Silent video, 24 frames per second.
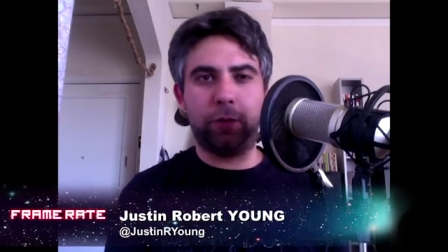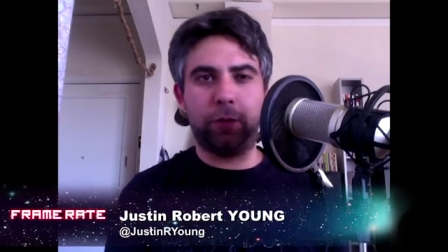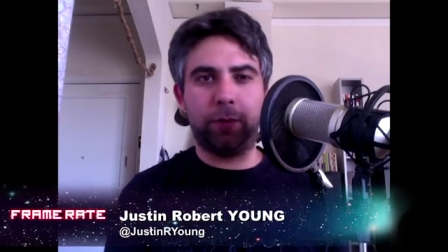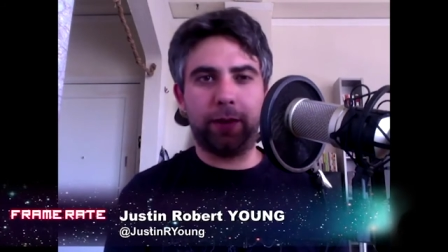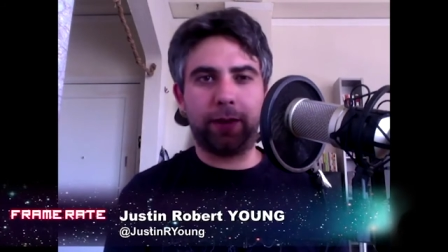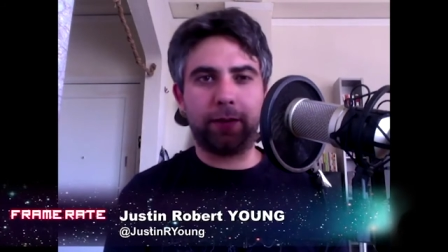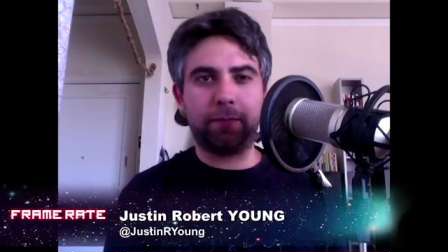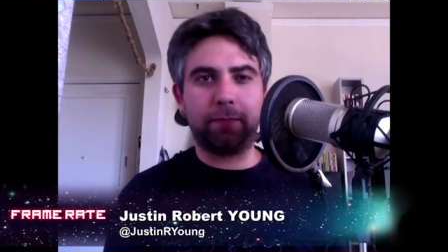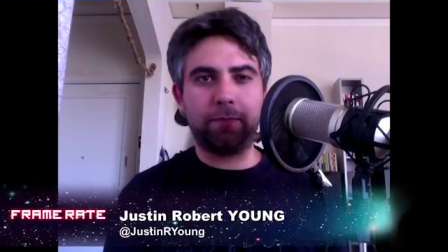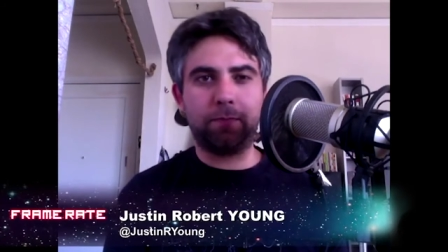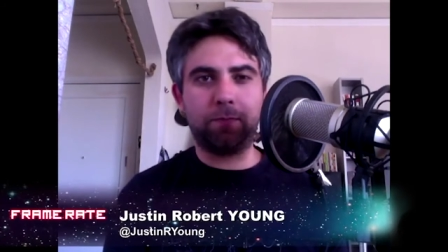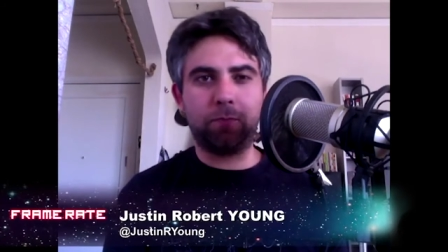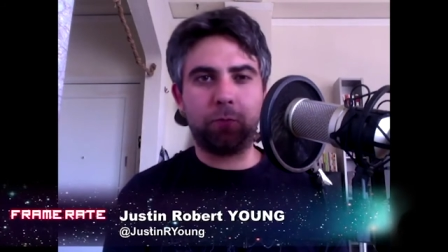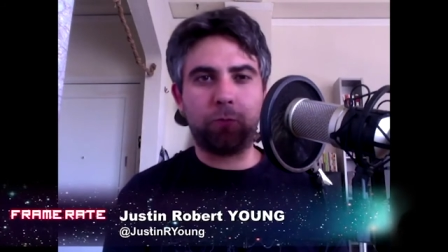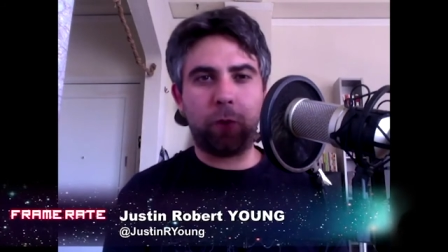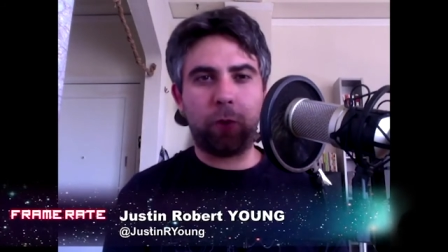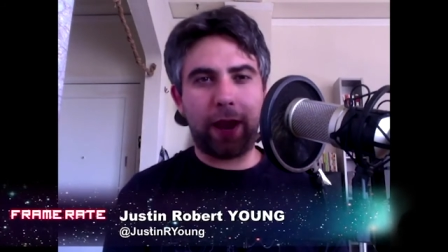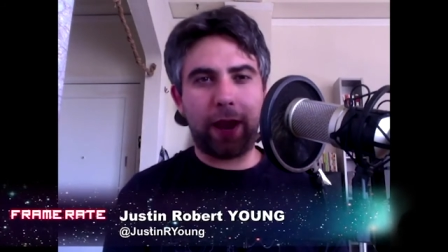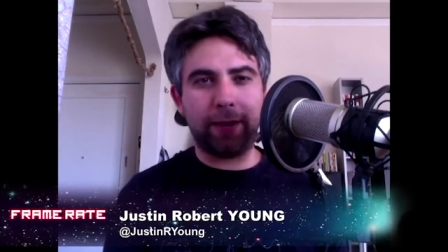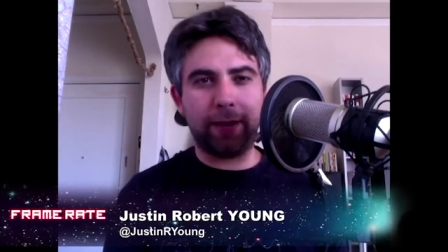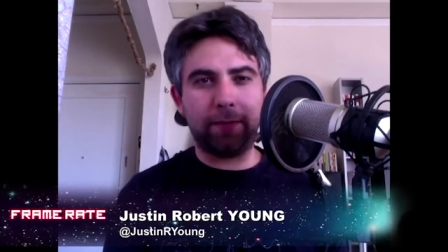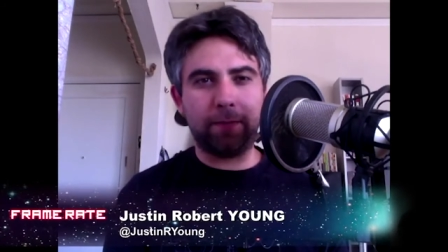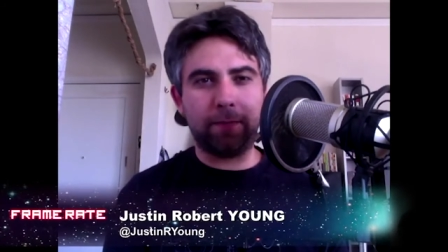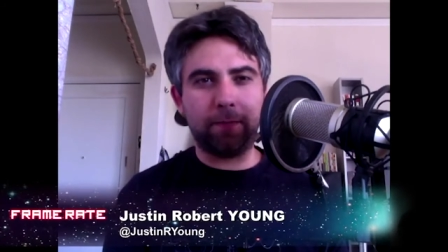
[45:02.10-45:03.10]
viewing,
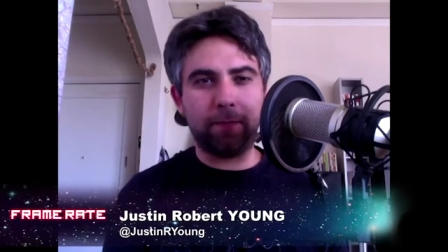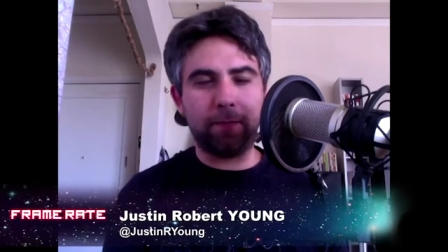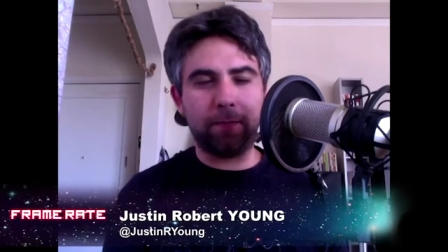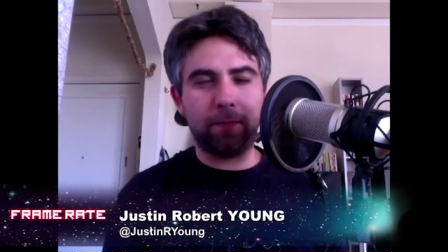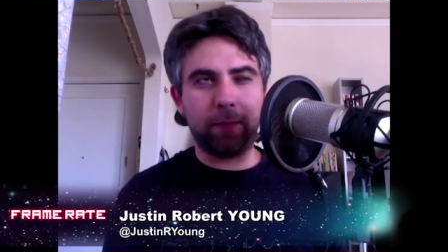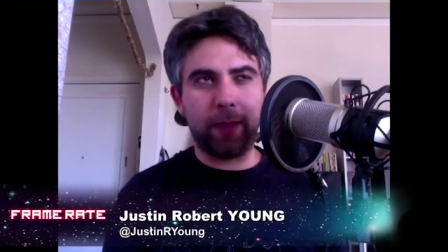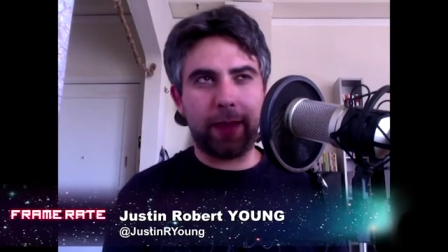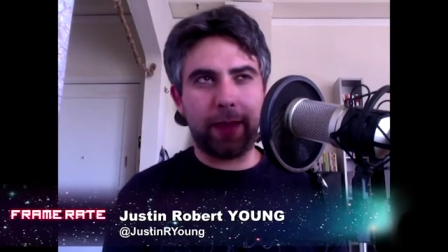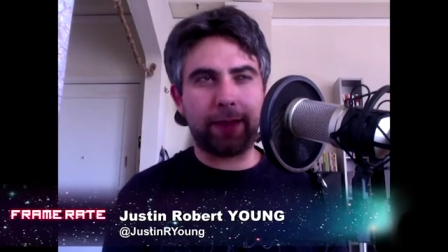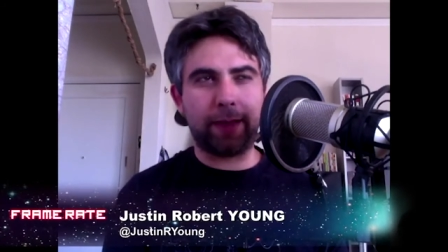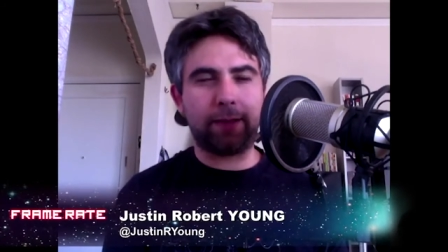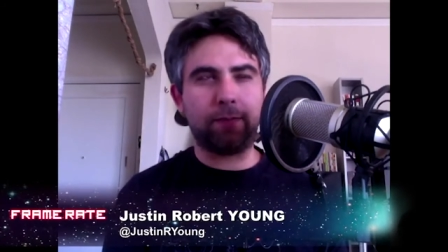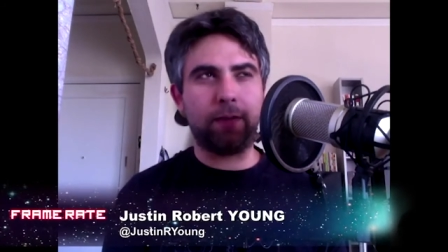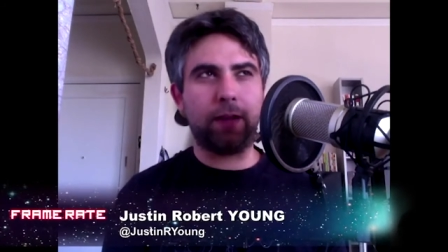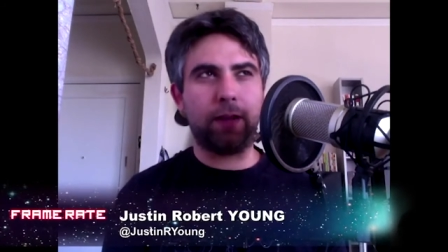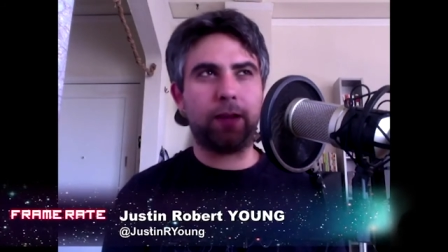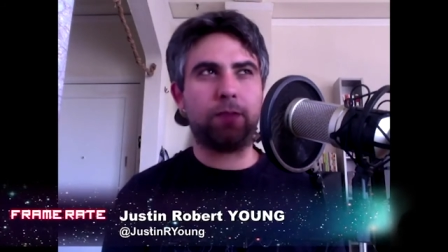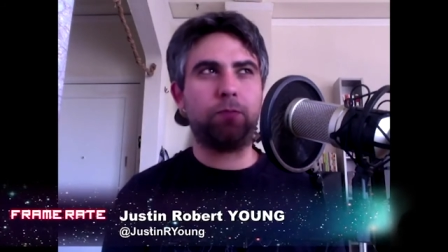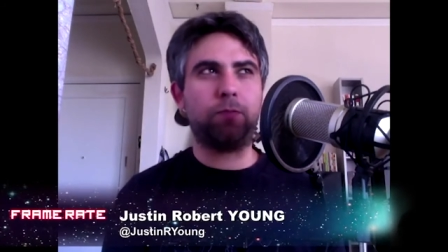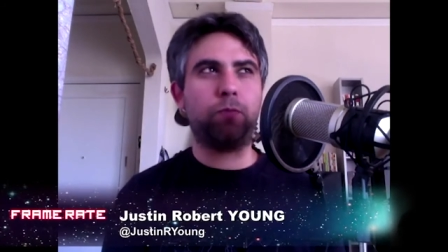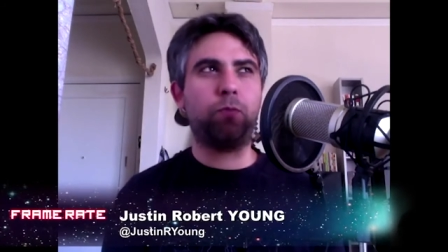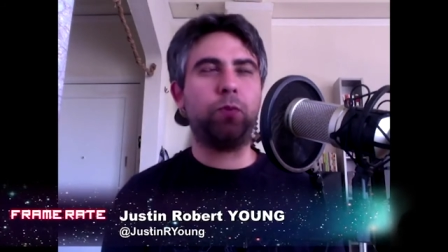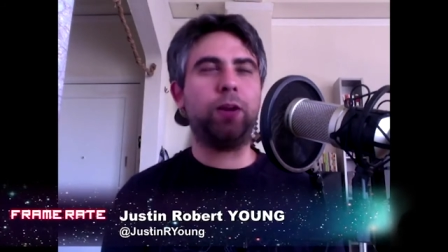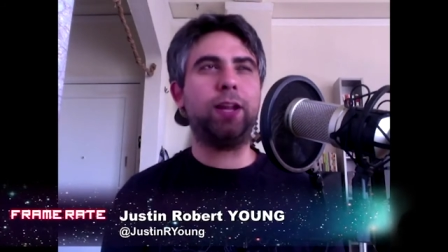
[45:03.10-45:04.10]
right? Like,
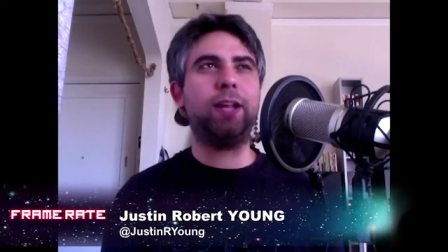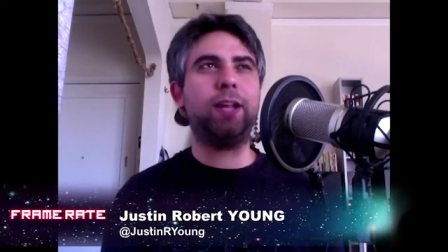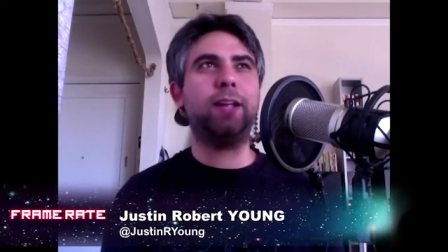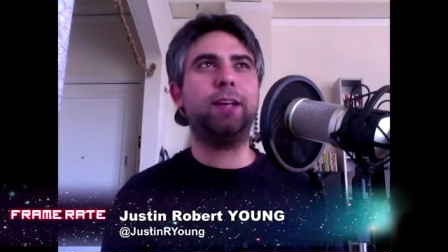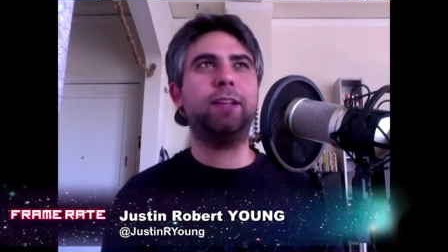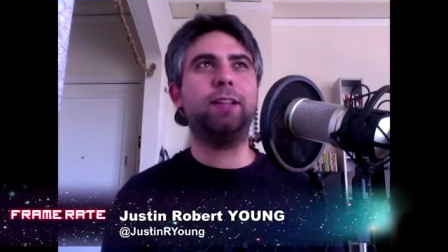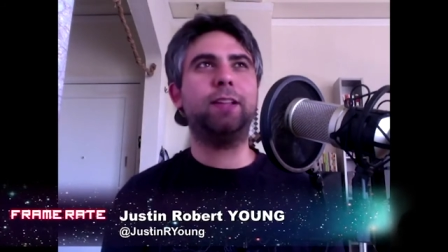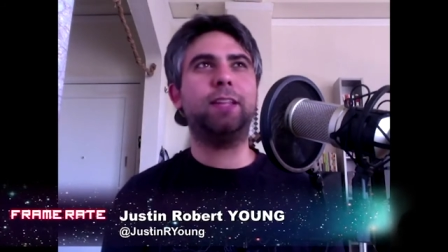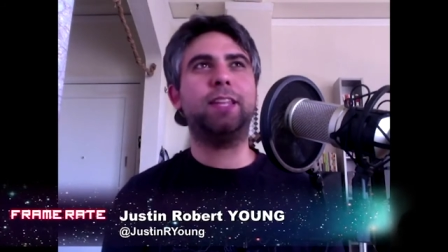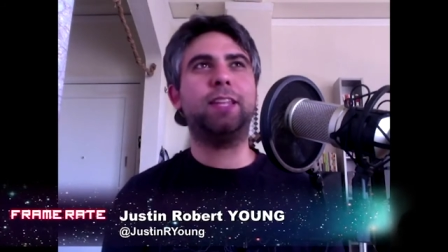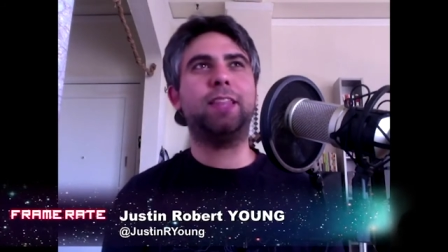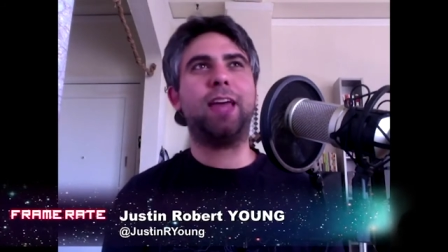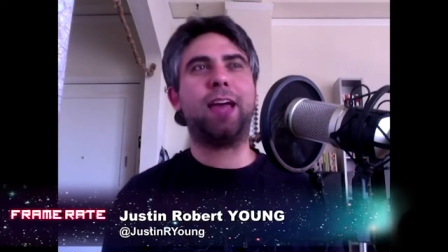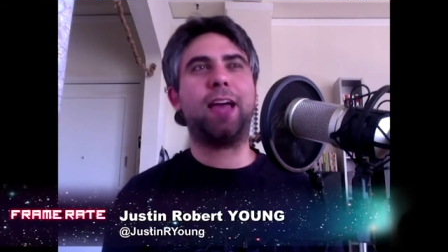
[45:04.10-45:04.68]
like really right.